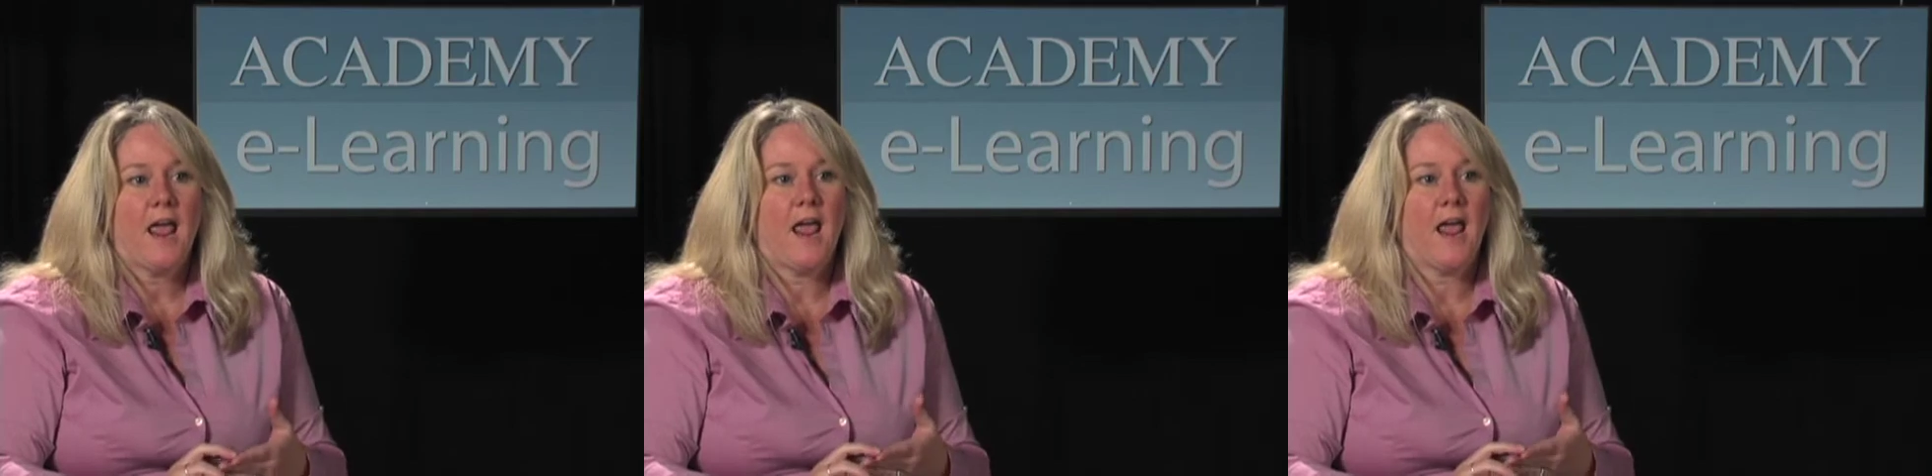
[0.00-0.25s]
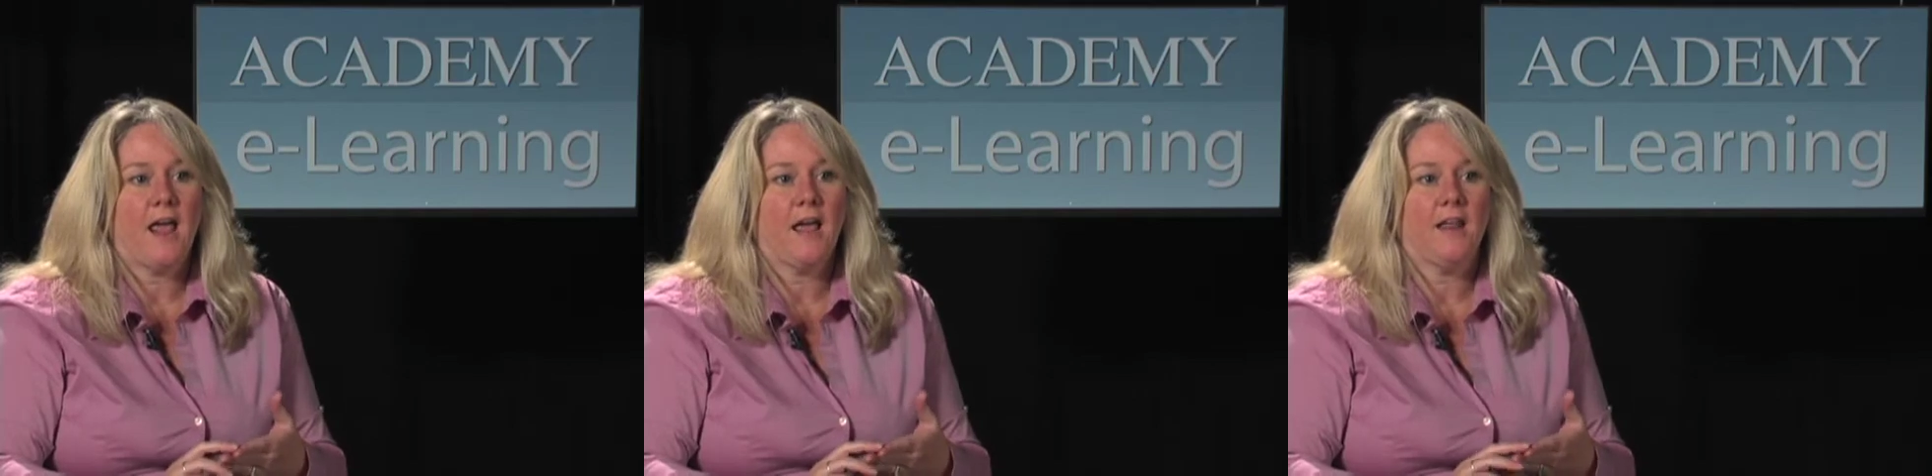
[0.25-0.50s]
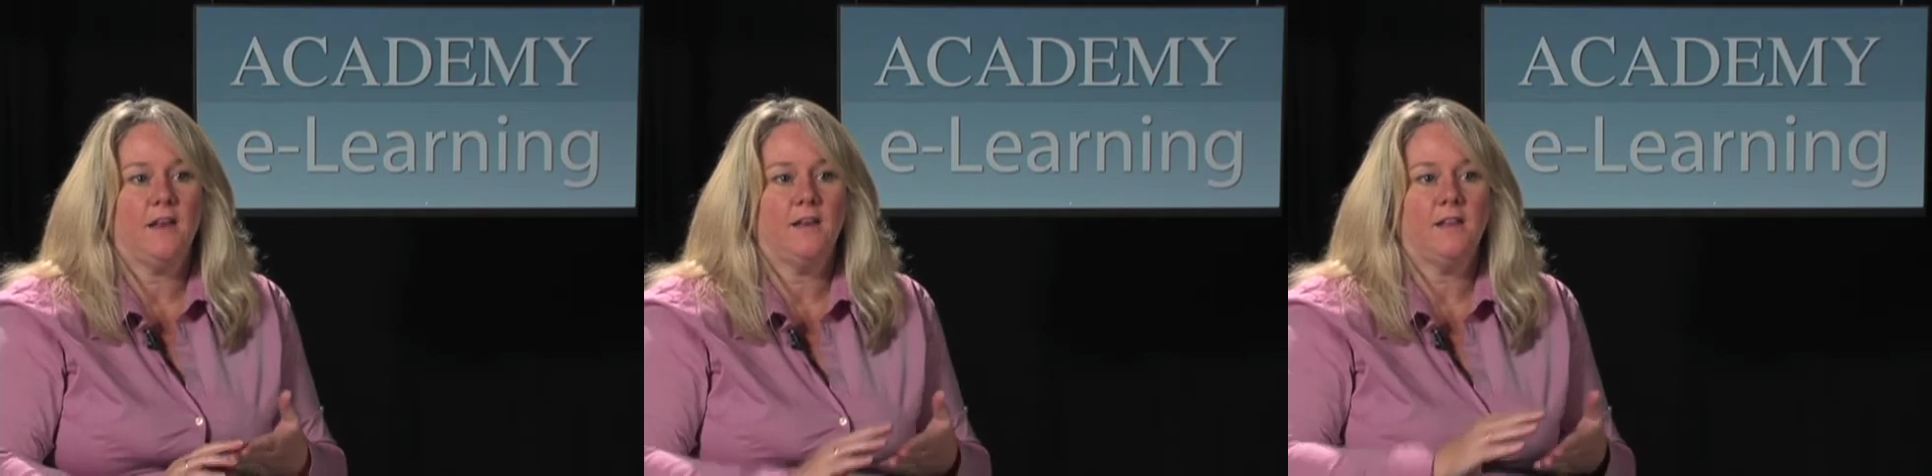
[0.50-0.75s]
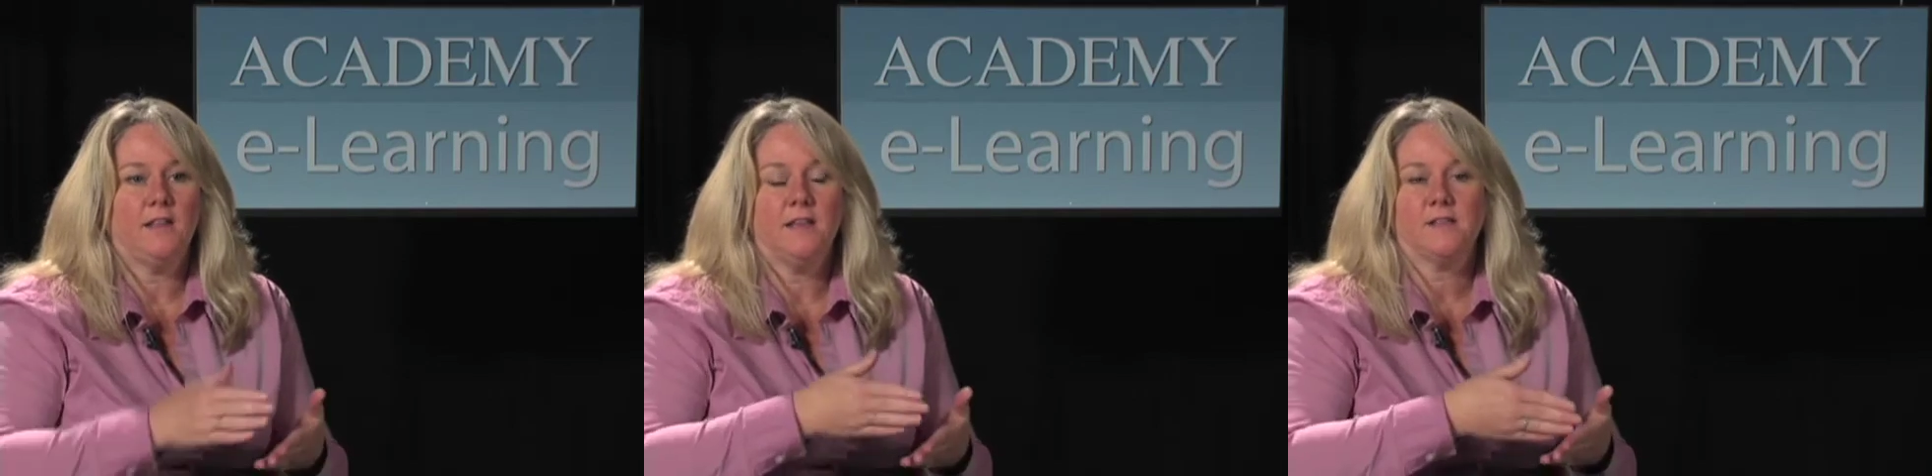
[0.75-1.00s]

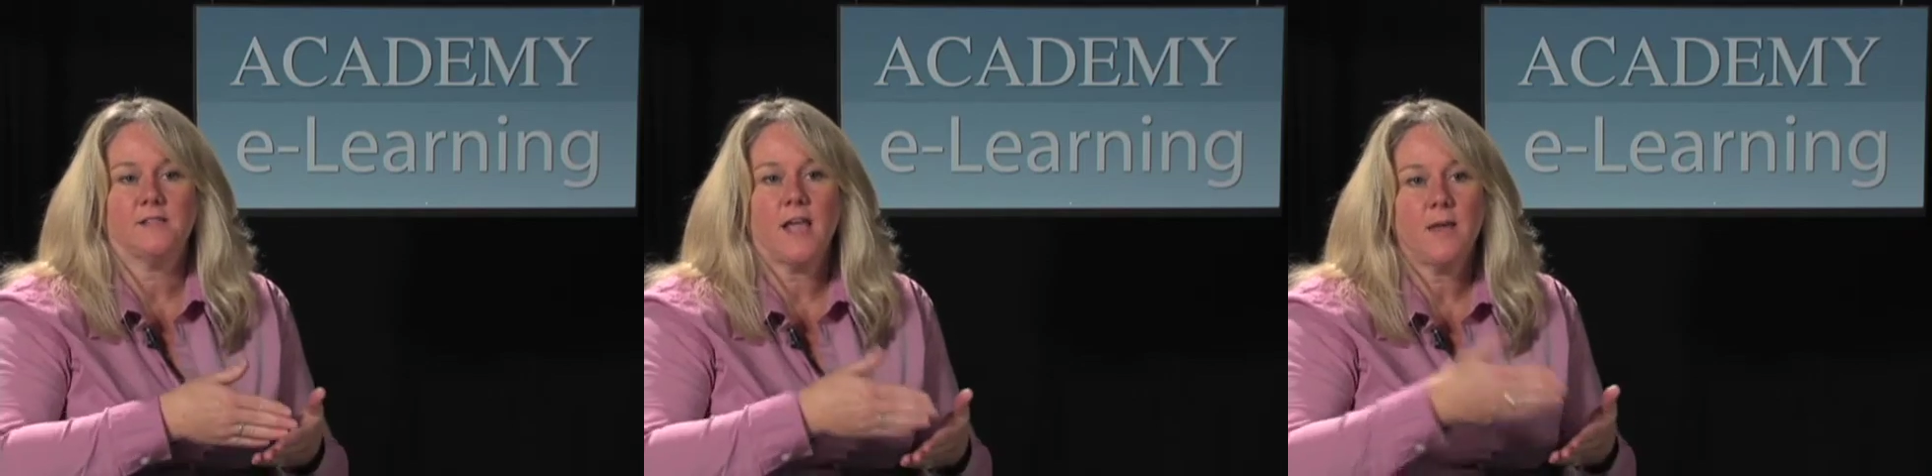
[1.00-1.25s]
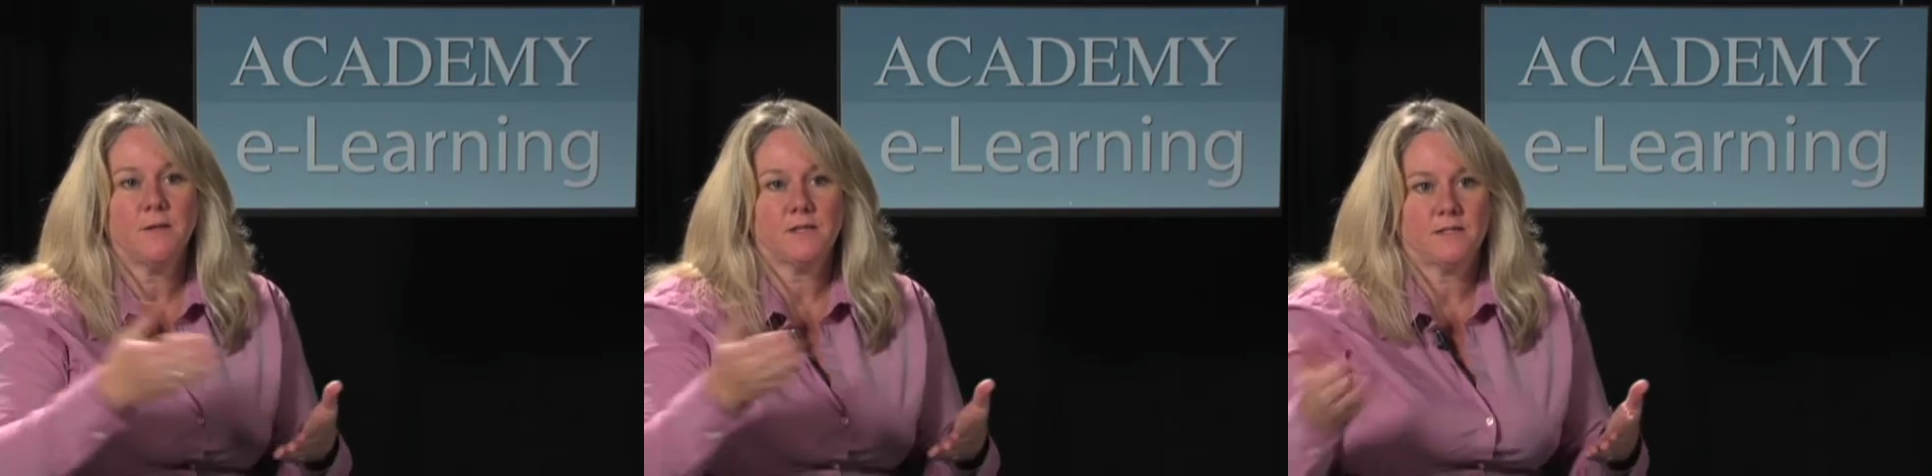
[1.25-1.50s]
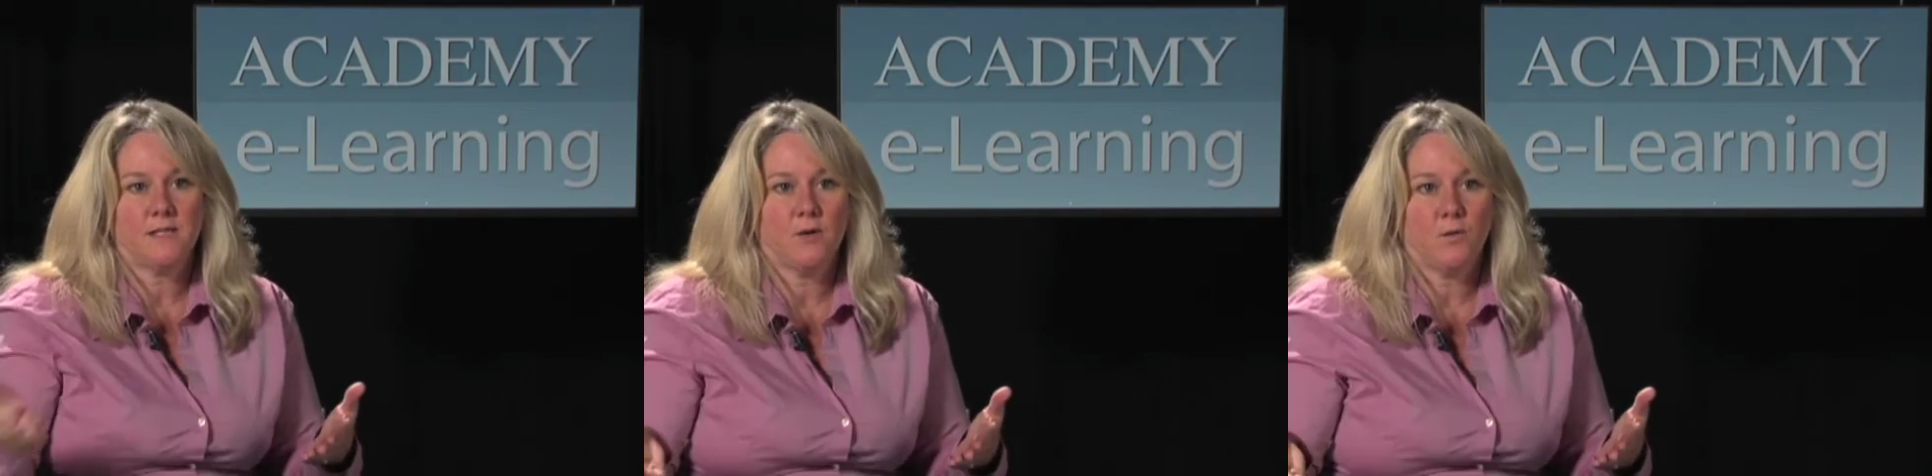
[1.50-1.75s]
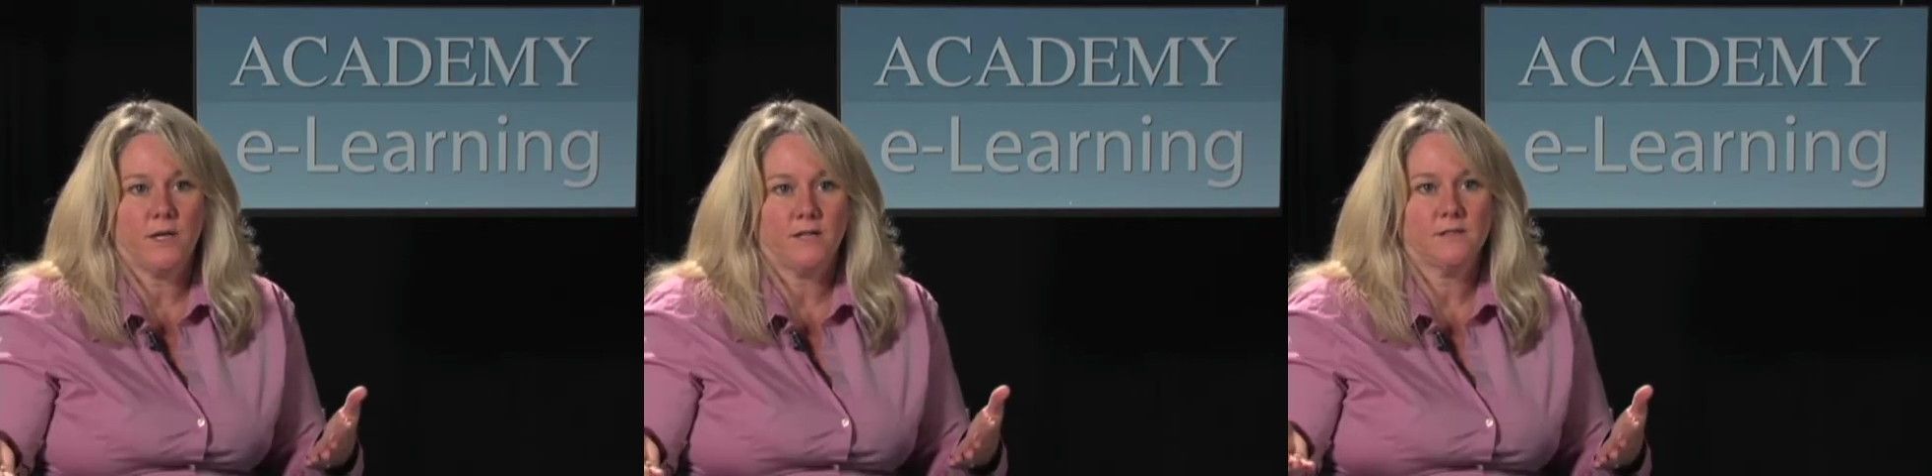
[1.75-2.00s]
and the assignment
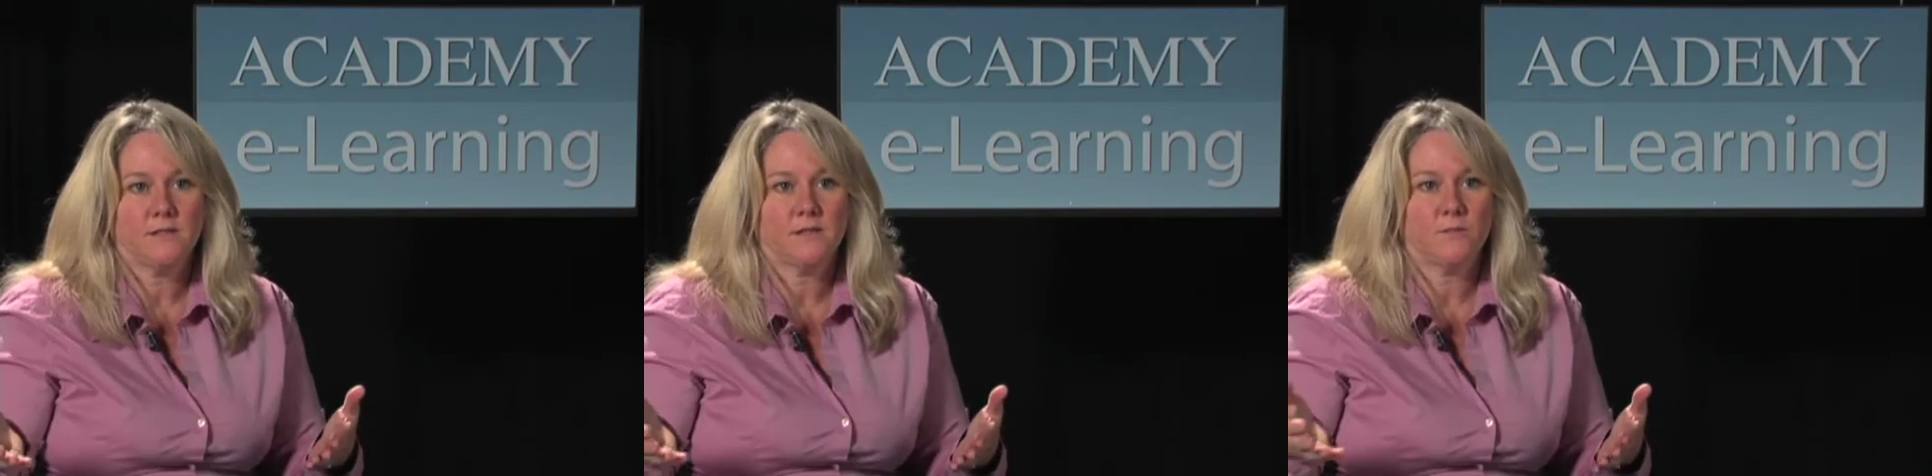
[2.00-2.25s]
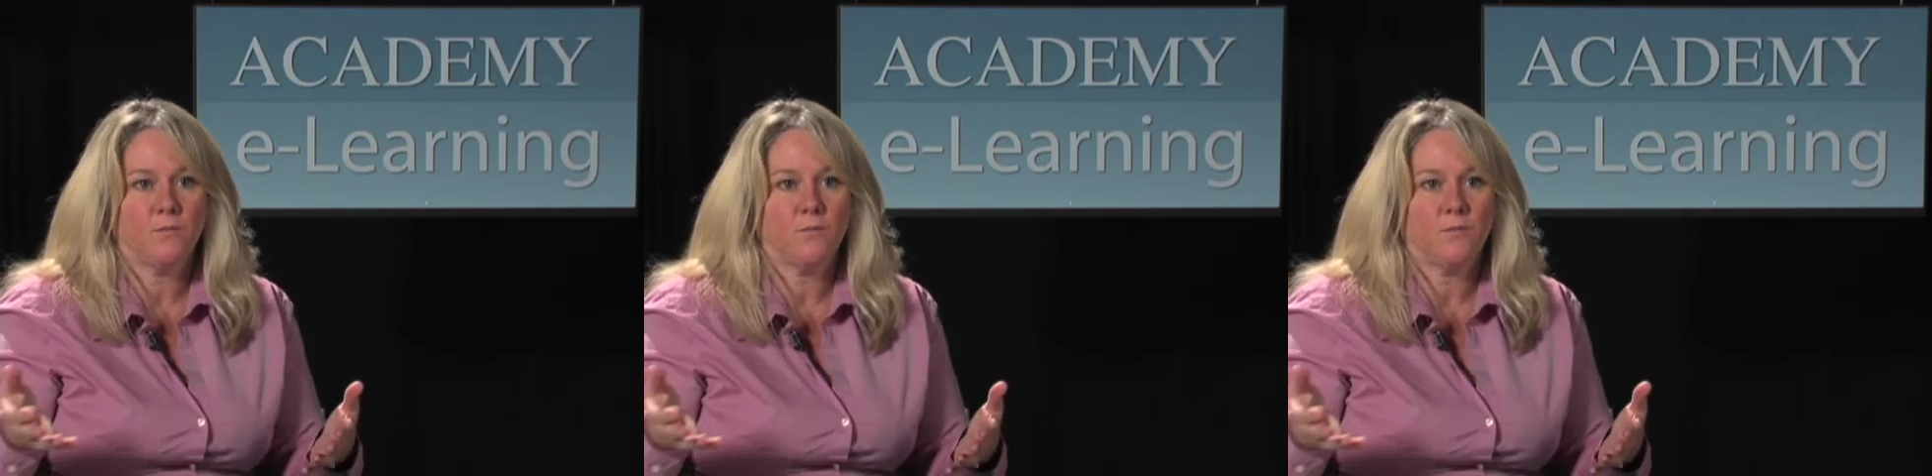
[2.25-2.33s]
sequence